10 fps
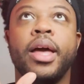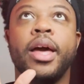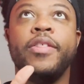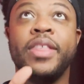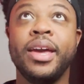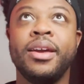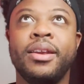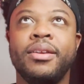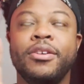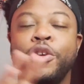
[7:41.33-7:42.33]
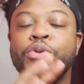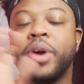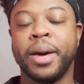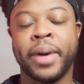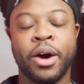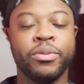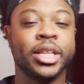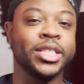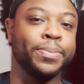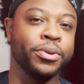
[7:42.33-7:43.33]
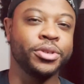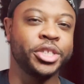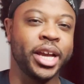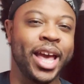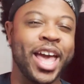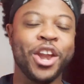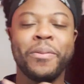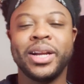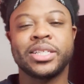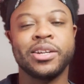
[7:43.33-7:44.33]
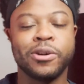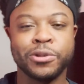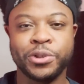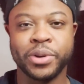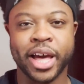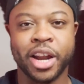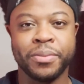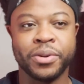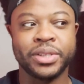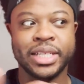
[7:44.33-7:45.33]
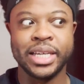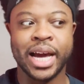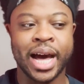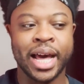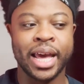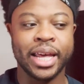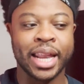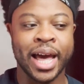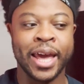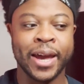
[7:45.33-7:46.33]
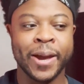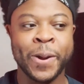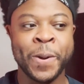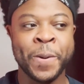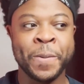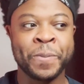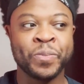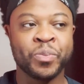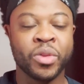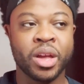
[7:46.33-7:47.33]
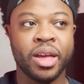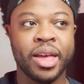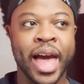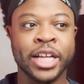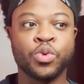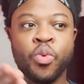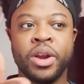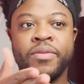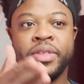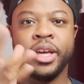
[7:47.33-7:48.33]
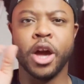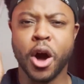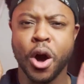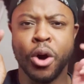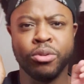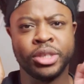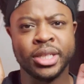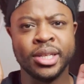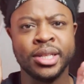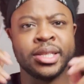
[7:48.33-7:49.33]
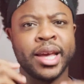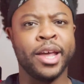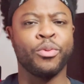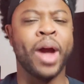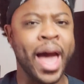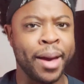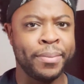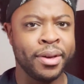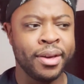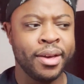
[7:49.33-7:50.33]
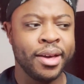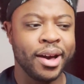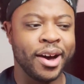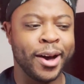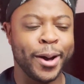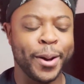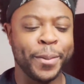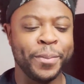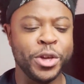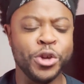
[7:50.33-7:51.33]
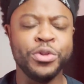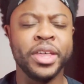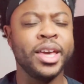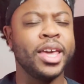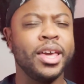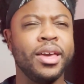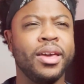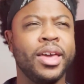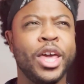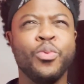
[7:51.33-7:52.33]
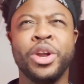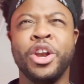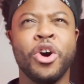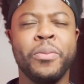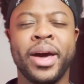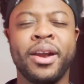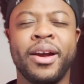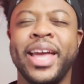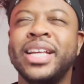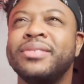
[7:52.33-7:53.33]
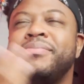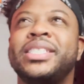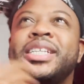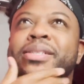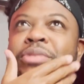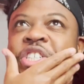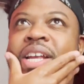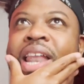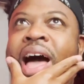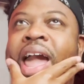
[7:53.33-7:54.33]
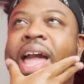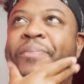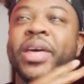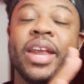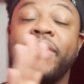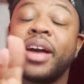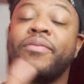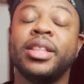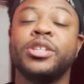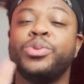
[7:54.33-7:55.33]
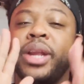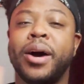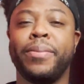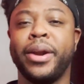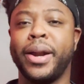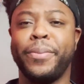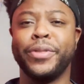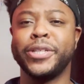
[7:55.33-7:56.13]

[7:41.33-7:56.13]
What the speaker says: Then you come out with this bullshit and nobody's going to hold you accountable. T.I., like, as one of the OGs in rap, you think he would know better? He said some shit like, and if I can find the tweet, I'll put it up on the